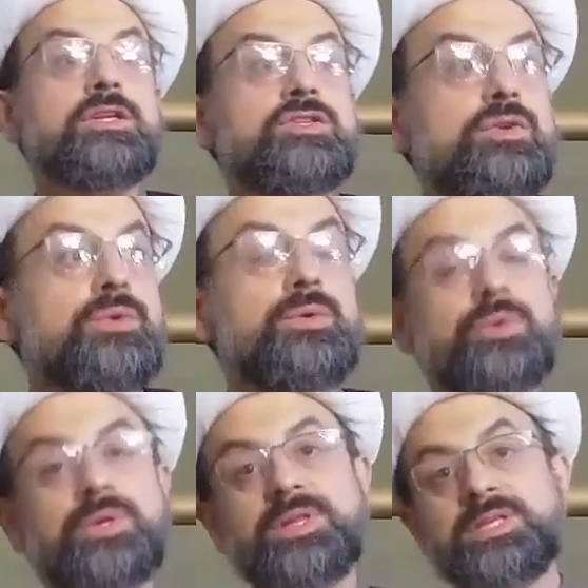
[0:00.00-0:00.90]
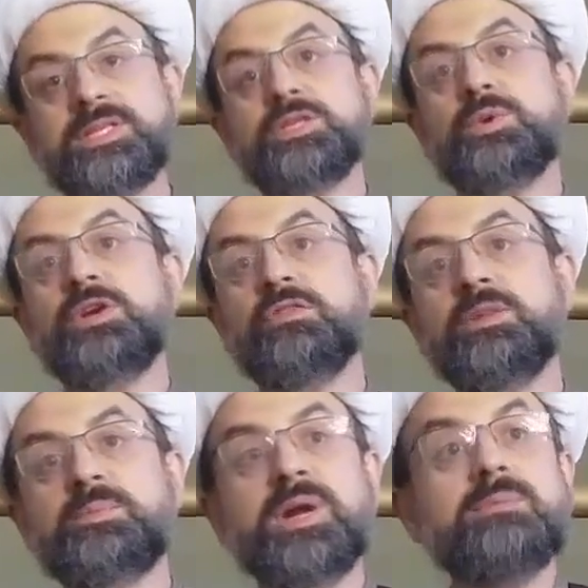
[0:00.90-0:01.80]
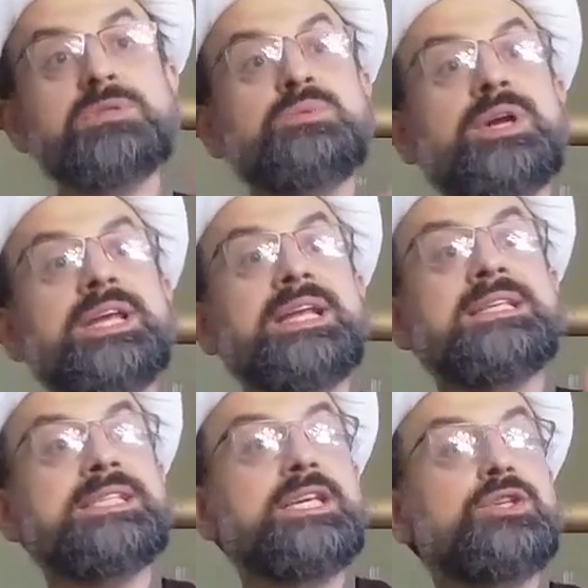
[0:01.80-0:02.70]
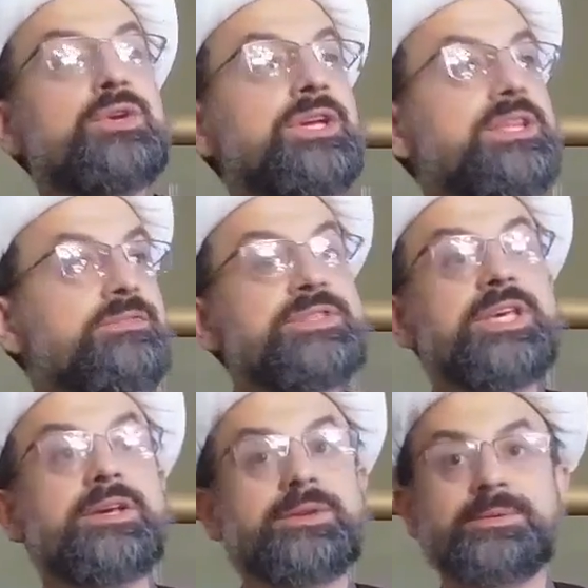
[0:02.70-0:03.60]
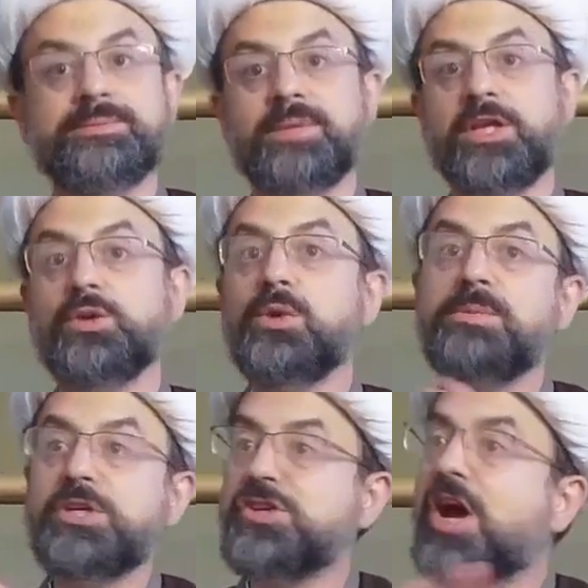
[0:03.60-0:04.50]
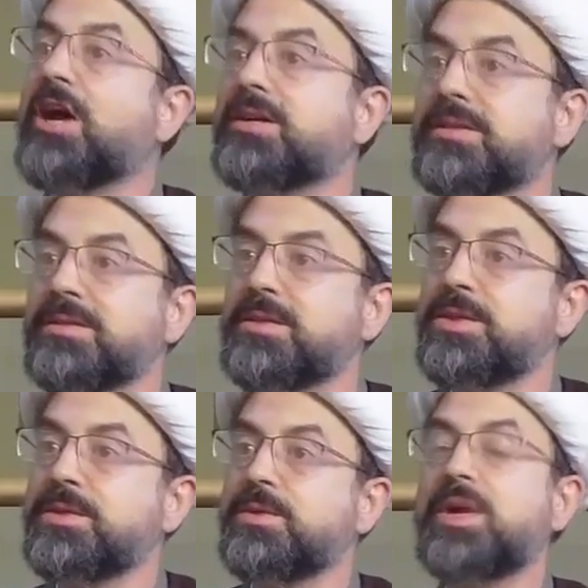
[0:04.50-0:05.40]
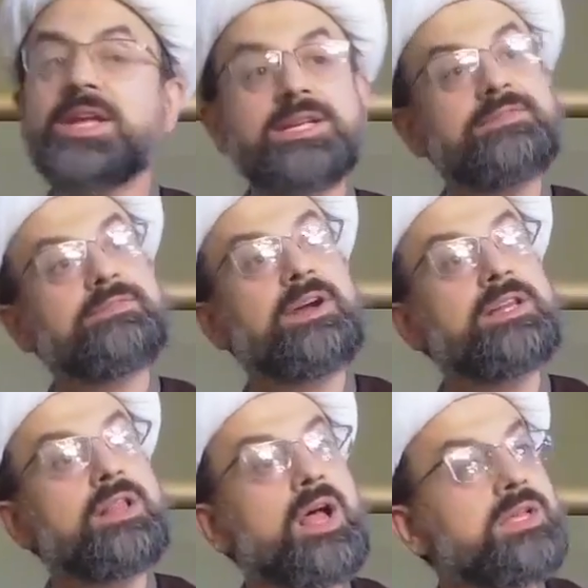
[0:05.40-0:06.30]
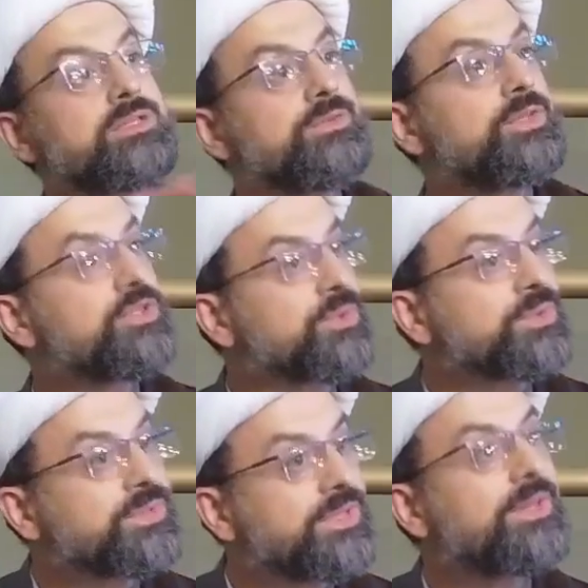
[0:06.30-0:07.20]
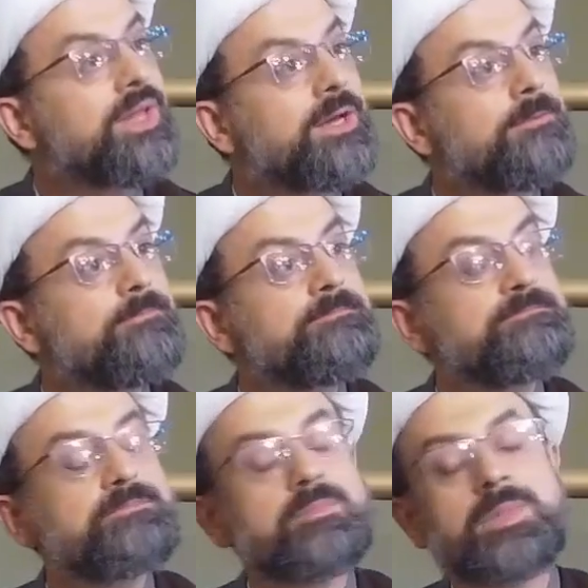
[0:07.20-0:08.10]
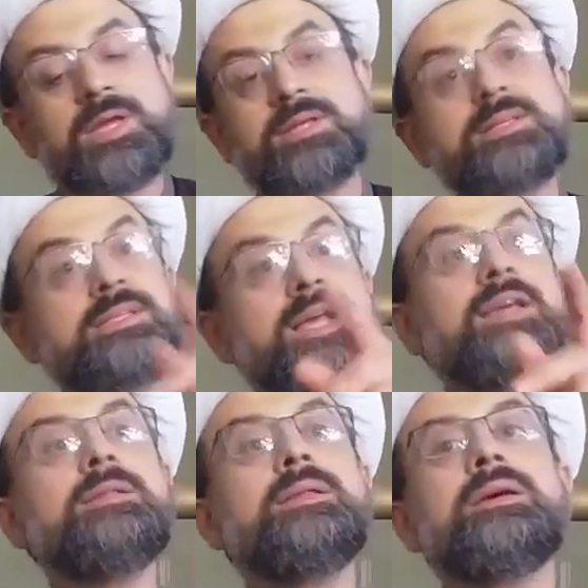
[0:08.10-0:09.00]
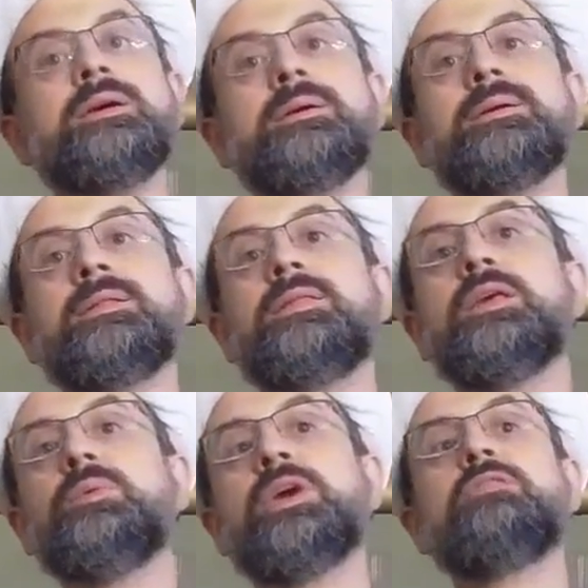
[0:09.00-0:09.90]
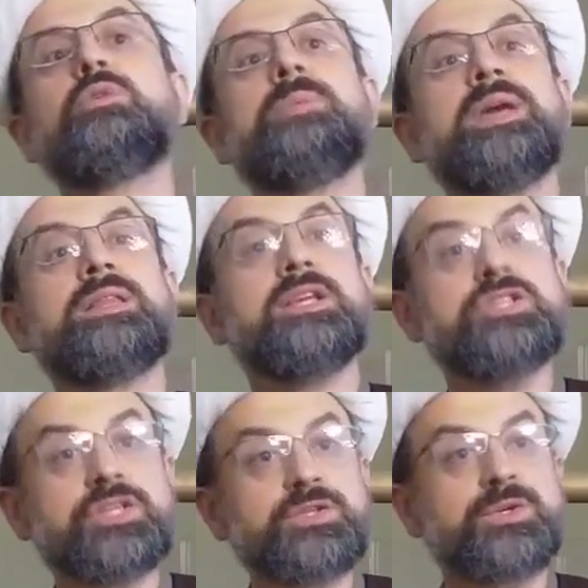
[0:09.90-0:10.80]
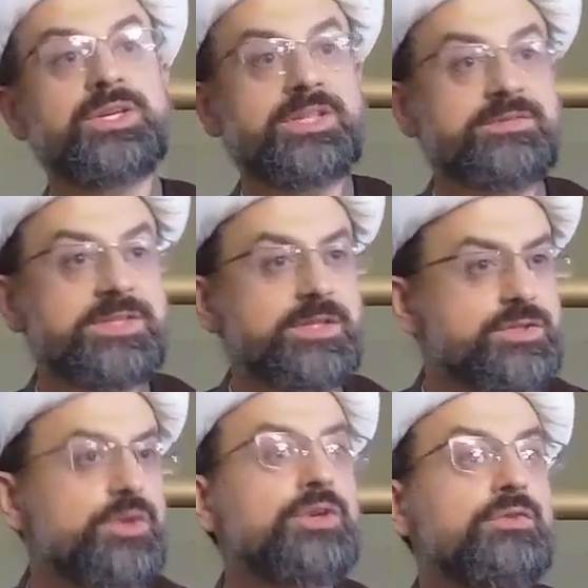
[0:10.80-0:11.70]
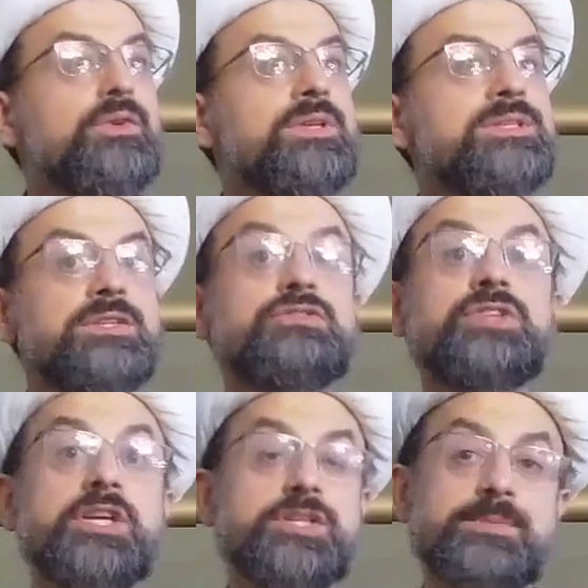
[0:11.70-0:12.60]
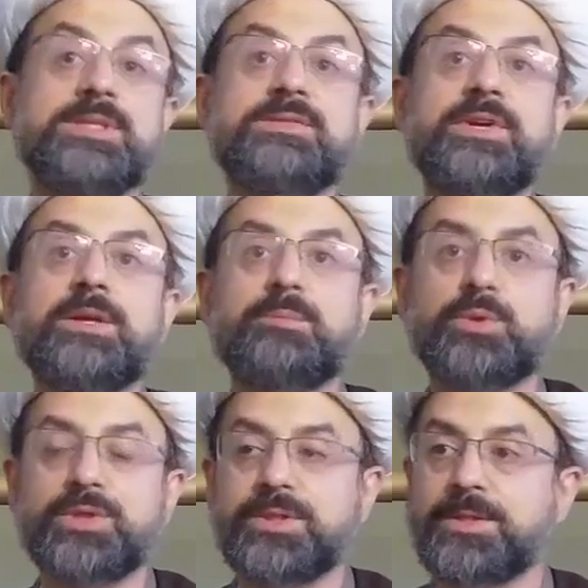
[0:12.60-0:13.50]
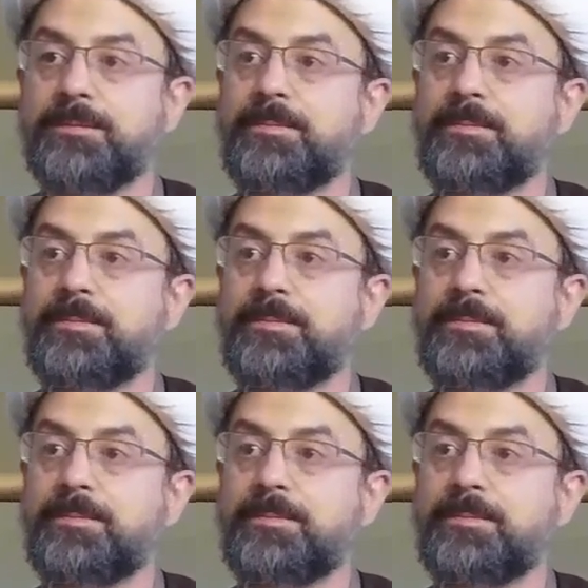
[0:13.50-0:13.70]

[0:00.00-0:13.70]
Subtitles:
So this is one of the problems we are going to see during tafsir. And you will be shocked. You are going to find lots of issues in that. Second thing we have to pay attention during tafsir. Sorry for this introduction, but it's very important.